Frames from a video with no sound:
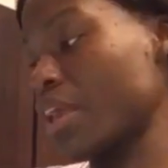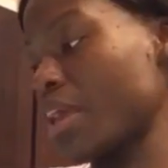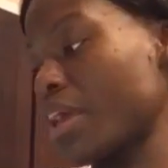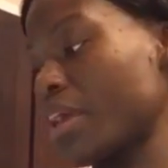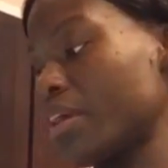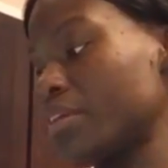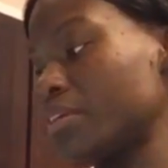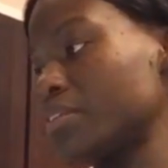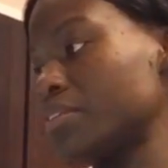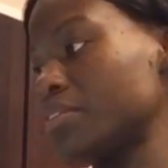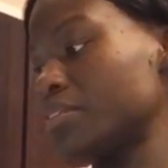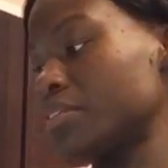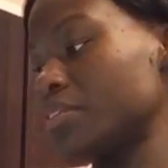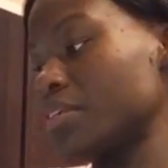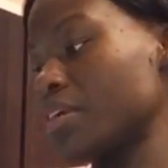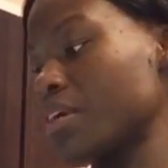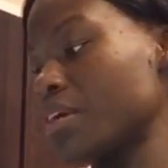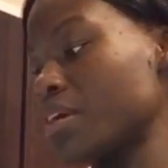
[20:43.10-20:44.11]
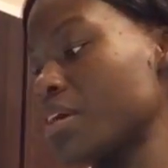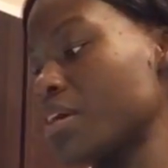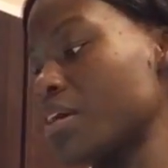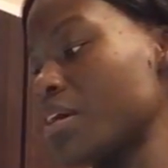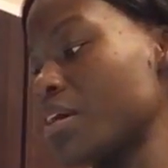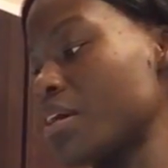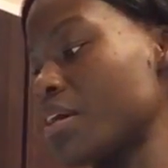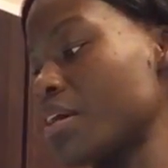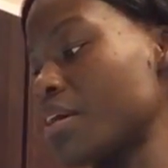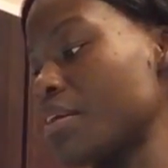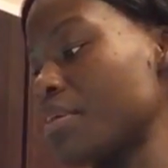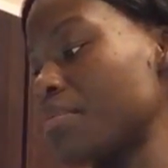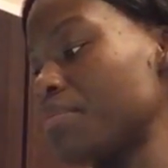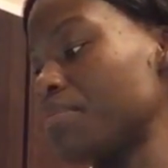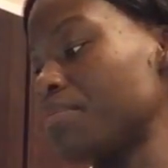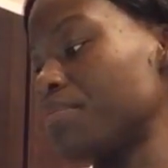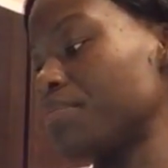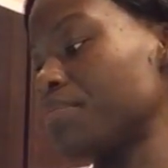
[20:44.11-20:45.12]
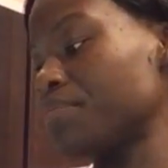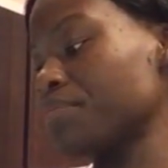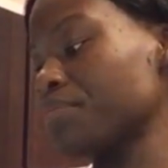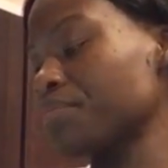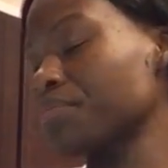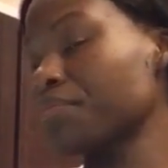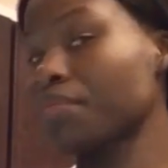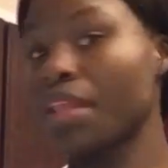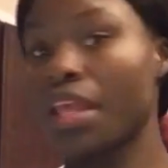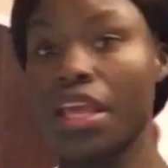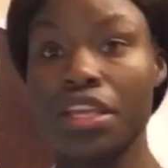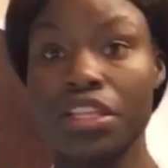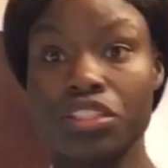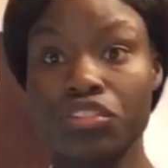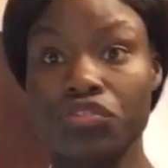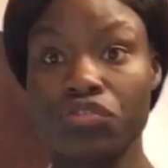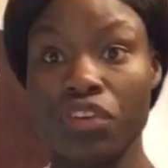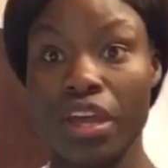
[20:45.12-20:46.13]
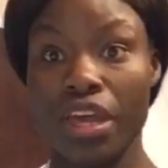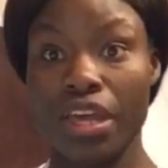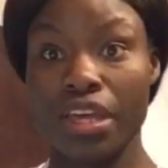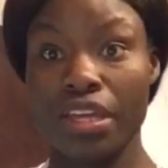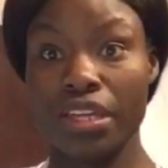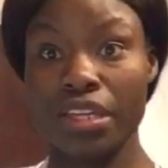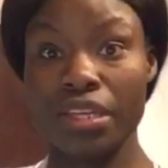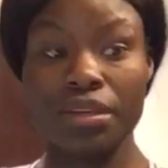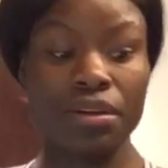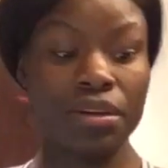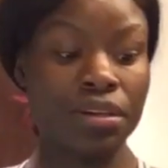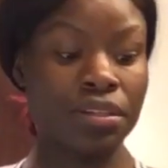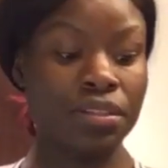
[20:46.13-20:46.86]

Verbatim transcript: and um, it's ready.